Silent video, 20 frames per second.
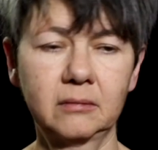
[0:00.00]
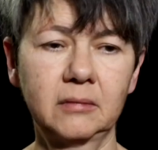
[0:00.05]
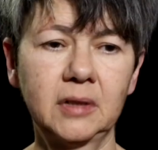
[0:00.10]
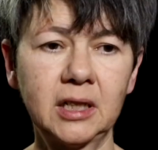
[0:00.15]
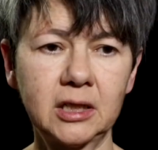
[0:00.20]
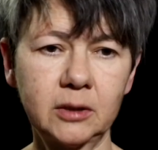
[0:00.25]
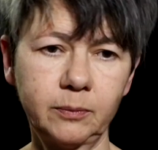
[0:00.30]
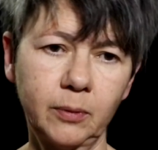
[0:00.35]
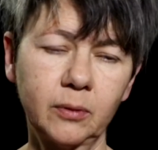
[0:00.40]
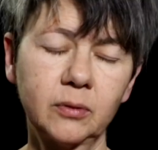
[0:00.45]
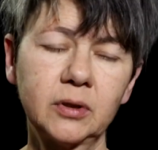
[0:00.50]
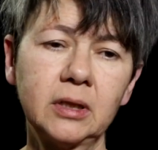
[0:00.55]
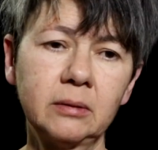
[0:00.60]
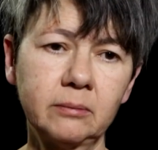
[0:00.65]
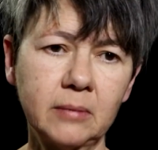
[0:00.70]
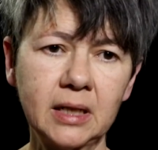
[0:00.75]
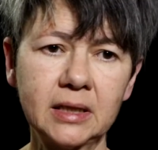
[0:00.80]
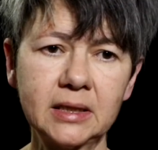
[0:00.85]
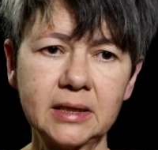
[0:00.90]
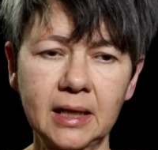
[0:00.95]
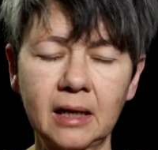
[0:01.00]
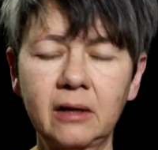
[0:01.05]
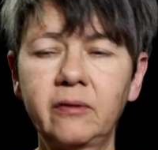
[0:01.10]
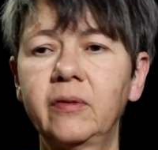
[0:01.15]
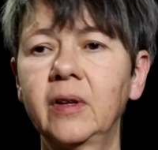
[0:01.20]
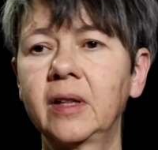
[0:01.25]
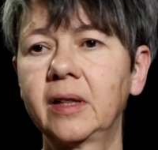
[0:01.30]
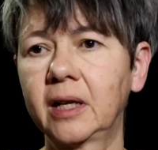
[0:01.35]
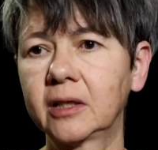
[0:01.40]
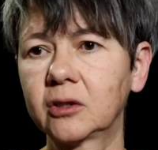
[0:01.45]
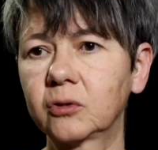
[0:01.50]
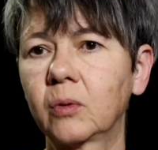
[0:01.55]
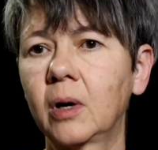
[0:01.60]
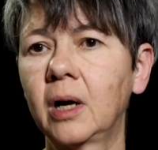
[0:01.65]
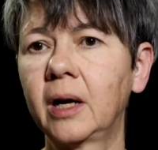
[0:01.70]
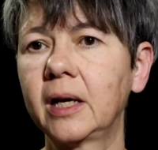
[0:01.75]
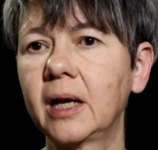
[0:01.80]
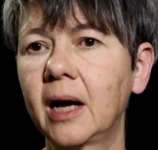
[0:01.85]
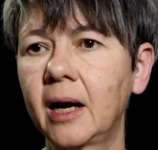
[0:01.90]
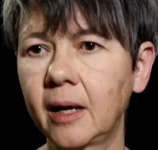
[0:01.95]
exposing myself, and that's
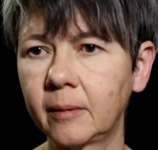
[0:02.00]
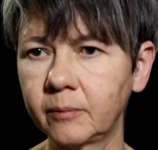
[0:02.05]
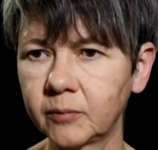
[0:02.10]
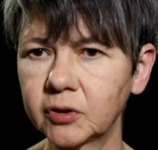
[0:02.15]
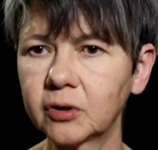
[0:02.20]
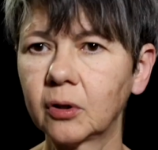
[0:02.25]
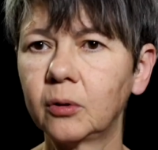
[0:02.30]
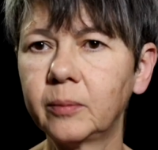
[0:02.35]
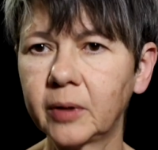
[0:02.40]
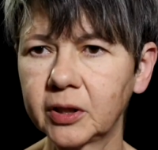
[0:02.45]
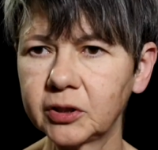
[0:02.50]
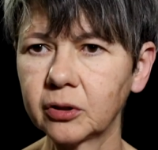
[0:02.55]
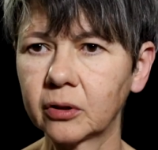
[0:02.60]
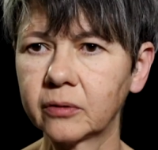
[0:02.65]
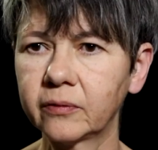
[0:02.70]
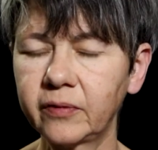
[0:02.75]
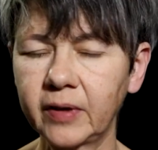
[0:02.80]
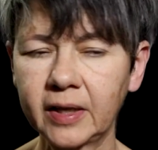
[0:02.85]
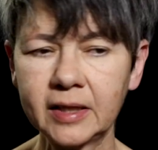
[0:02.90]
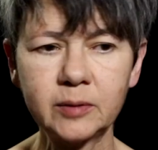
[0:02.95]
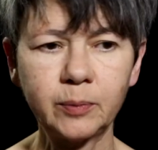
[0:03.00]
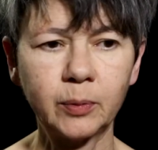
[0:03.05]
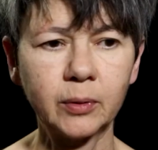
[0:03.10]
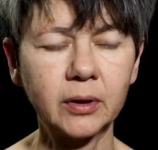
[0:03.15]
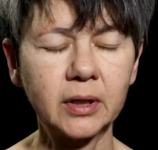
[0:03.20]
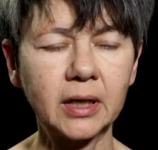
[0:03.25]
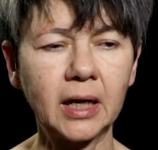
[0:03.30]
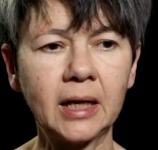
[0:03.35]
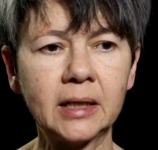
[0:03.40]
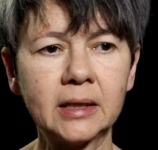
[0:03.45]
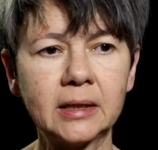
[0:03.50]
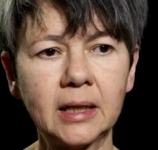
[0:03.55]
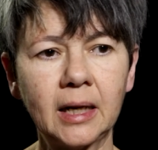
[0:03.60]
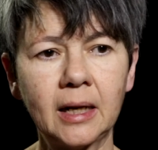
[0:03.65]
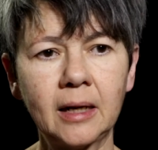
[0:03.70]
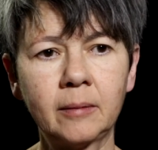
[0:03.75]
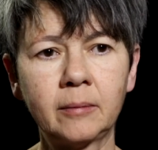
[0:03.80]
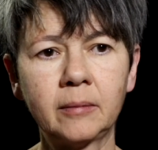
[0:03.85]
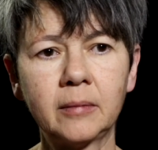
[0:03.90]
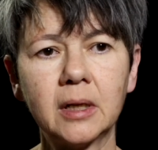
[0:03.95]
why I am so much on Facebook and I
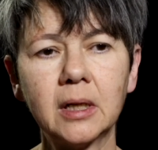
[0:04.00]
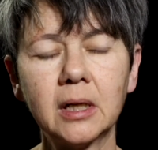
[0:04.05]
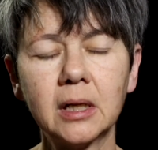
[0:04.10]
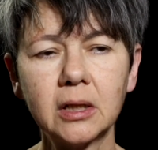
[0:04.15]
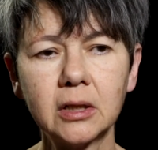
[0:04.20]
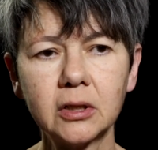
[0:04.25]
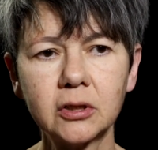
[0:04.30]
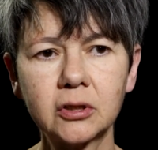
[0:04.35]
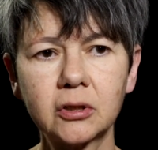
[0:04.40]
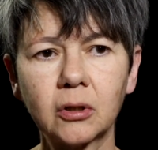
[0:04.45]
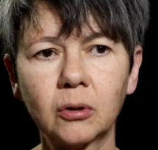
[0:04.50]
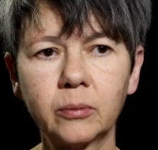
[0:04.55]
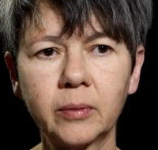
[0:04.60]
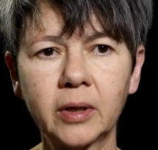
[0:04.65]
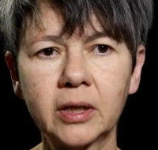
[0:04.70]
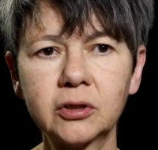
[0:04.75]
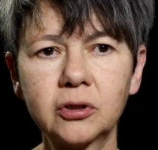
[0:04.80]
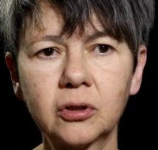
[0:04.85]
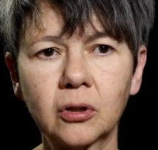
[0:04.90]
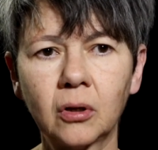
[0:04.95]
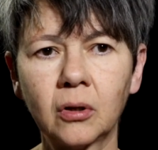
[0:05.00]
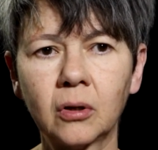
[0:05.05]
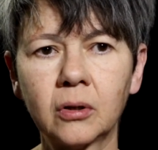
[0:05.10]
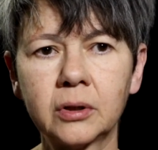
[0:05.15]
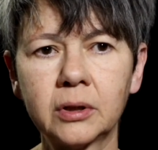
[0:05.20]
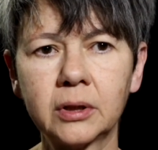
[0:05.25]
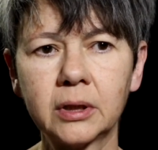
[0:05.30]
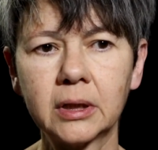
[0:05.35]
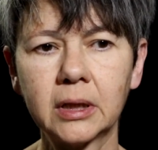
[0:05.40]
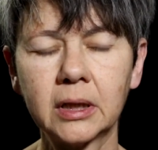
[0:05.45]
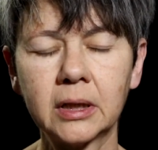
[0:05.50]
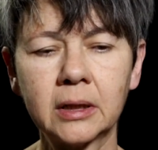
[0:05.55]
am so much on